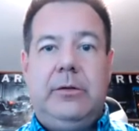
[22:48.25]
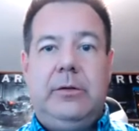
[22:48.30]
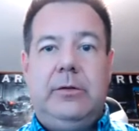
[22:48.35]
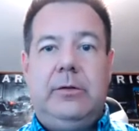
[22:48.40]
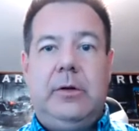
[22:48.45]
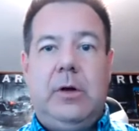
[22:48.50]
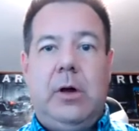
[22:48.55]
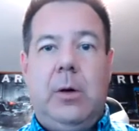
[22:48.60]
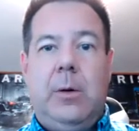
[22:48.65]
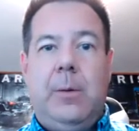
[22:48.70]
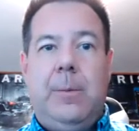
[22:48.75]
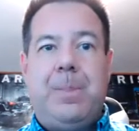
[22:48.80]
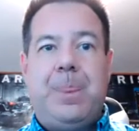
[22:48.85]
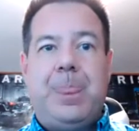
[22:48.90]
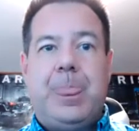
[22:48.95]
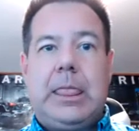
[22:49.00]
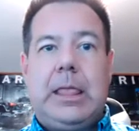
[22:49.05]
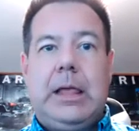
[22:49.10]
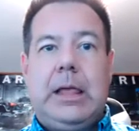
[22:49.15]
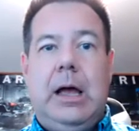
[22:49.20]
So
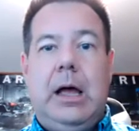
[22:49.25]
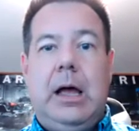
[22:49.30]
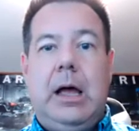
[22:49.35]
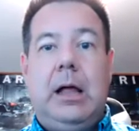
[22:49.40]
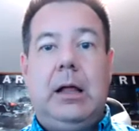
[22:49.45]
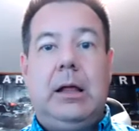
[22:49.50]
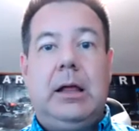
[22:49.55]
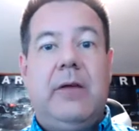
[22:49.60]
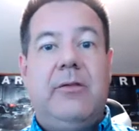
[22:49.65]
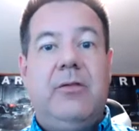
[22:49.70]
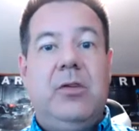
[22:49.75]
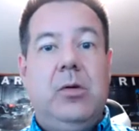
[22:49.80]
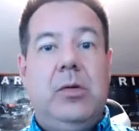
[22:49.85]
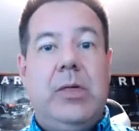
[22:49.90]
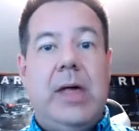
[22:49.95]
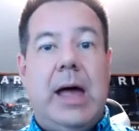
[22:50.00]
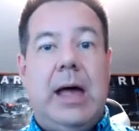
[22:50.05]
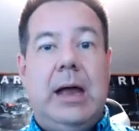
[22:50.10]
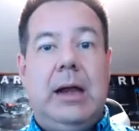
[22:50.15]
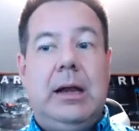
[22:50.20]
I'll give you
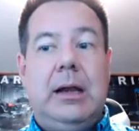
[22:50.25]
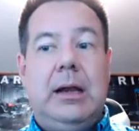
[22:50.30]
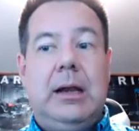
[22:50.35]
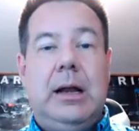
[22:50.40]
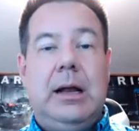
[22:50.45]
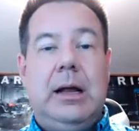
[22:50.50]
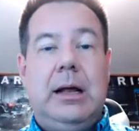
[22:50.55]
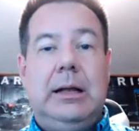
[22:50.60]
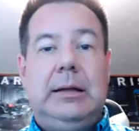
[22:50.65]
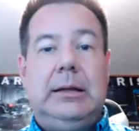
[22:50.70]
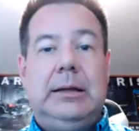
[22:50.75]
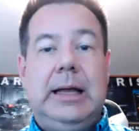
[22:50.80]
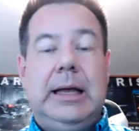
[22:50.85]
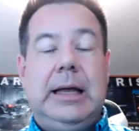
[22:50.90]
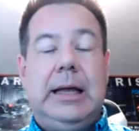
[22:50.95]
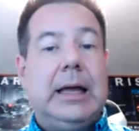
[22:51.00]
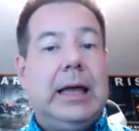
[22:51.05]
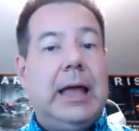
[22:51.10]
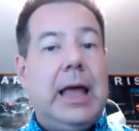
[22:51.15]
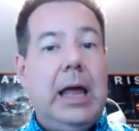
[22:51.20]
that
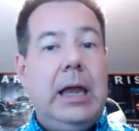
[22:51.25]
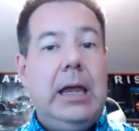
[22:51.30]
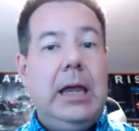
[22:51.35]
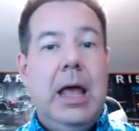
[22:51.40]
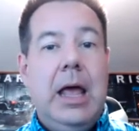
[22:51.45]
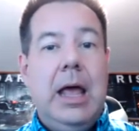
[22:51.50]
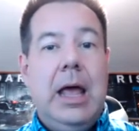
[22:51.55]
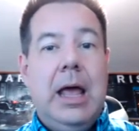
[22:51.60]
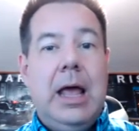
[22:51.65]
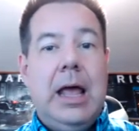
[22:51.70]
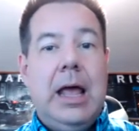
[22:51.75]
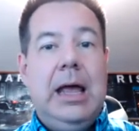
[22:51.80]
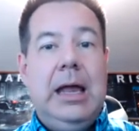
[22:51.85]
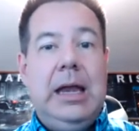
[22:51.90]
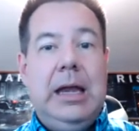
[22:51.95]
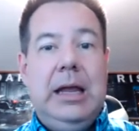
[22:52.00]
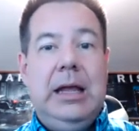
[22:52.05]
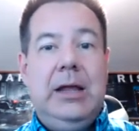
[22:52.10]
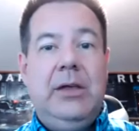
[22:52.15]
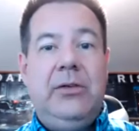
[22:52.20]
link again.
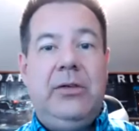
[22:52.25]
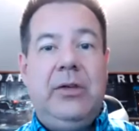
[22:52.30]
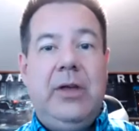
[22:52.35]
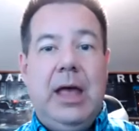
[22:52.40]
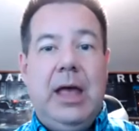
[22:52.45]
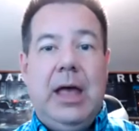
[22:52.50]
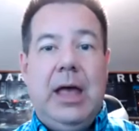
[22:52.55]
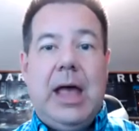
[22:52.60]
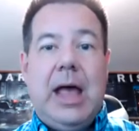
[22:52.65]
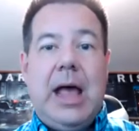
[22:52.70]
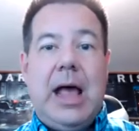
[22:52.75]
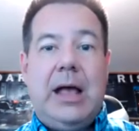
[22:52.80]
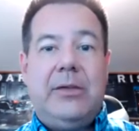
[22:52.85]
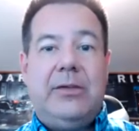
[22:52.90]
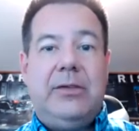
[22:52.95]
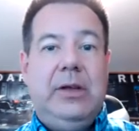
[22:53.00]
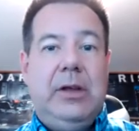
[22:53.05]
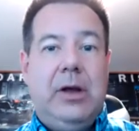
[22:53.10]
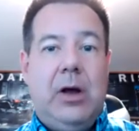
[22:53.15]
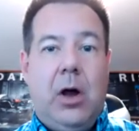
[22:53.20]
It is
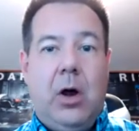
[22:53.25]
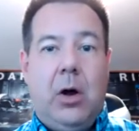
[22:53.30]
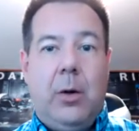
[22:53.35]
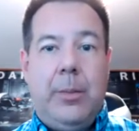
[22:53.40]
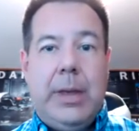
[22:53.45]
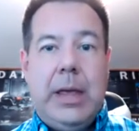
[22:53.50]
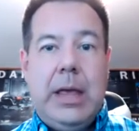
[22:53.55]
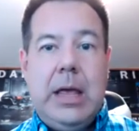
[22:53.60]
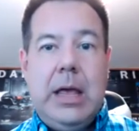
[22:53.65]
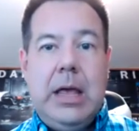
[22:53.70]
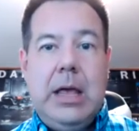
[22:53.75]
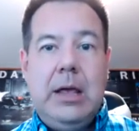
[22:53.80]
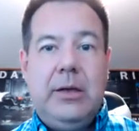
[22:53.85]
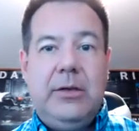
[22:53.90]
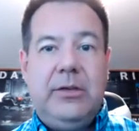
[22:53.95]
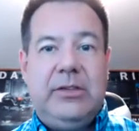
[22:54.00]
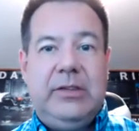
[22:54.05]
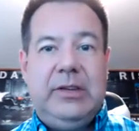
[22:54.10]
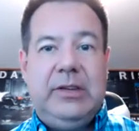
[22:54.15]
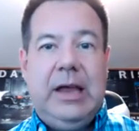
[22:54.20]

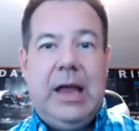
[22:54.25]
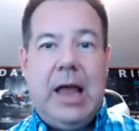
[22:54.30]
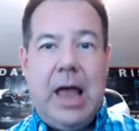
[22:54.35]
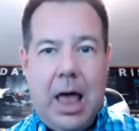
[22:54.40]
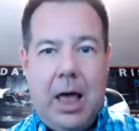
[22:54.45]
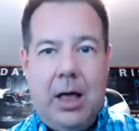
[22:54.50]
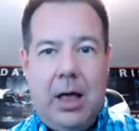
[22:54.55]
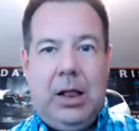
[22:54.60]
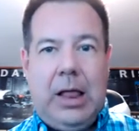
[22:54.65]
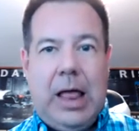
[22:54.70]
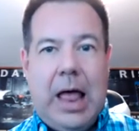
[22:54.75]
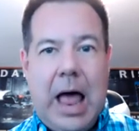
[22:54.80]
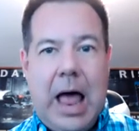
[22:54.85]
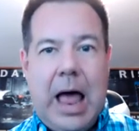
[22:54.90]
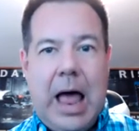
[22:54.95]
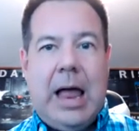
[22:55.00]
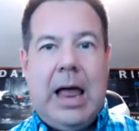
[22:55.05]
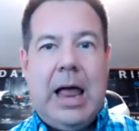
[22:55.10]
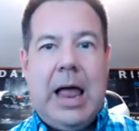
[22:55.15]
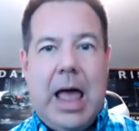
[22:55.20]

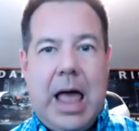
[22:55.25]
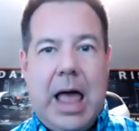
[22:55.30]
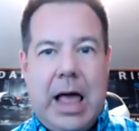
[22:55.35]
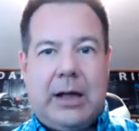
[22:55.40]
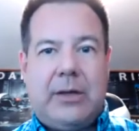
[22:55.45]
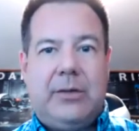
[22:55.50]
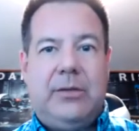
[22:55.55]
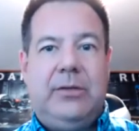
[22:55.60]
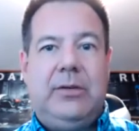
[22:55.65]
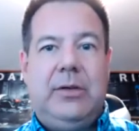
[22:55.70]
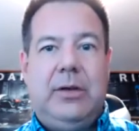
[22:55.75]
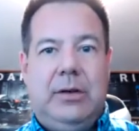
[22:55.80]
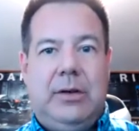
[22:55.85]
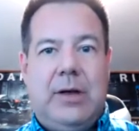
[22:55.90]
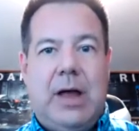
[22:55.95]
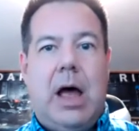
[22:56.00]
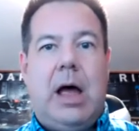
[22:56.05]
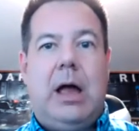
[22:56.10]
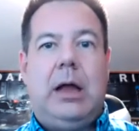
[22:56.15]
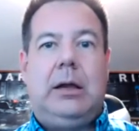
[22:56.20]

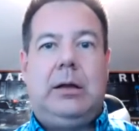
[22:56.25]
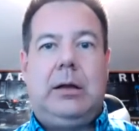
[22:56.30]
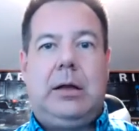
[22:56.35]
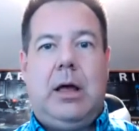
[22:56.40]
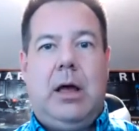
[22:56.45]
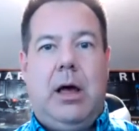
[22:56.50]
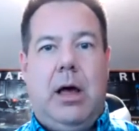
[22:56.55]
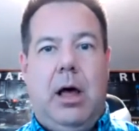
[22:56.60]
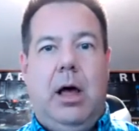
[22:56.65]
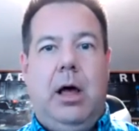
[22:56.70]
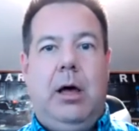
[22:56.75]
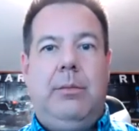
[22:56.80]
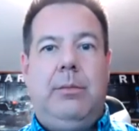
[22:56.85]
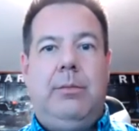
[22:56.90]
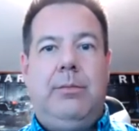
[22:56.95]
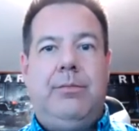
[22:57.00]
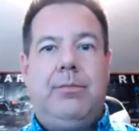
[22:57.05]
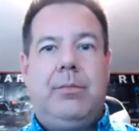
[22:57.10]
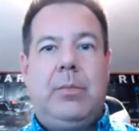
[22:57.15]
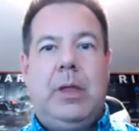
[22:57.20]
SERPCLIX.com.
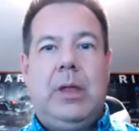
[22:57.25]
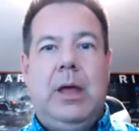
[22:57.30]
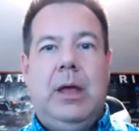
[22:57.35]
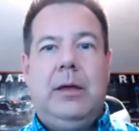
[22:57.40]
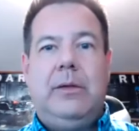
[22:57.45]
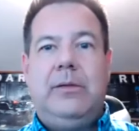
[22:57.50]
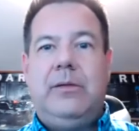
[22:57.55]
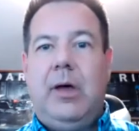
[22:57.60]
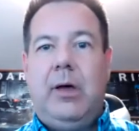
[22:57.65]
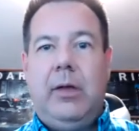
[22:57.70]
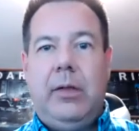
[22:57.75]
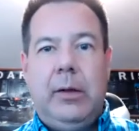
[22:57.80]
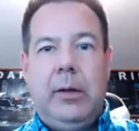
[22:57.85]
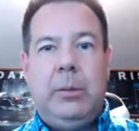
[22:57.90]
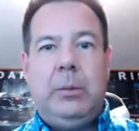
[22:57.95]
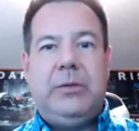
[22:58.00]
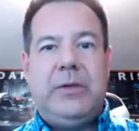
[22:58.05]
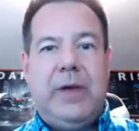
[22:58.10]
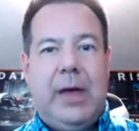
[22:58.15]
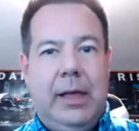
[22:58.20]
Tell
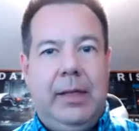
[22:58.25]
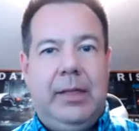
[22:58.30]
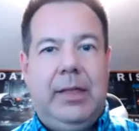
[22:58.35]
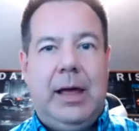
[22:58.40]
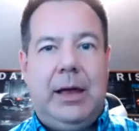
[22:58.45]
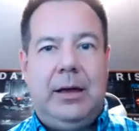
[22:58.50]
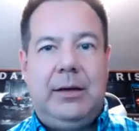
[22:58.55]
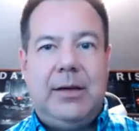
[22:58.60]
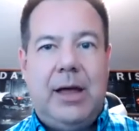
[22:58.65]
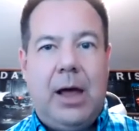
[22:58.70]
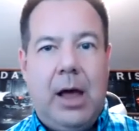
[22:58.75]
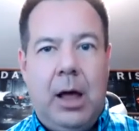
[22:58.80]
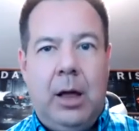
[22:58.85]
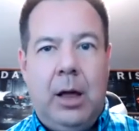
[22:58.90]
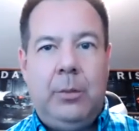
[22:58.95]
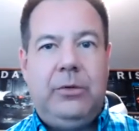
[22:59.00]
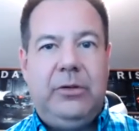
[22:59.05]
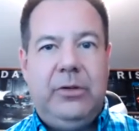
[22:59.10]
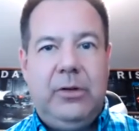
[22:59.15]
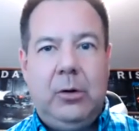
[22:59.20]
them that
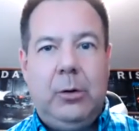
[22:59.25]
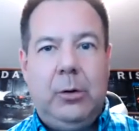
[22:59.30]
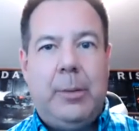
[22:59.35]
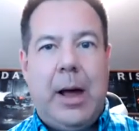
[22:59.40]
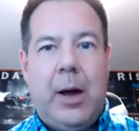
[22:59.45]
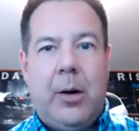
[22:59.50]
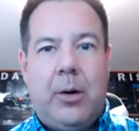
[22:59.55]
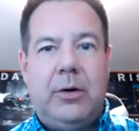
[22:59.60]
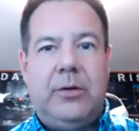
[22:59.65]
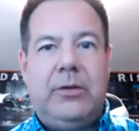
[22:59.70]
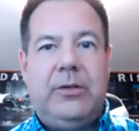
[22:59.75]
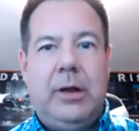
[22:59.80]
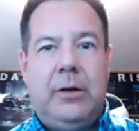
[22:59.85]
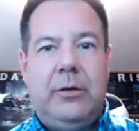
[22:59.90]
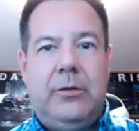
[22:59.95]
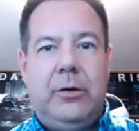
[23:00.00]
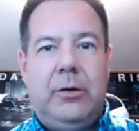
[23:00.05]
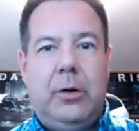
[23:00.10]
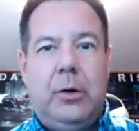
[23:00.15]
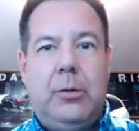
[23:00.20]
Tom Ziegelbauer
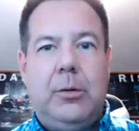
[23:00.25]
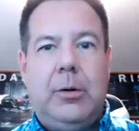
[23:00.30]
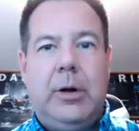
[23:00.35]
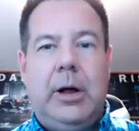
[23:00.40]
sent you.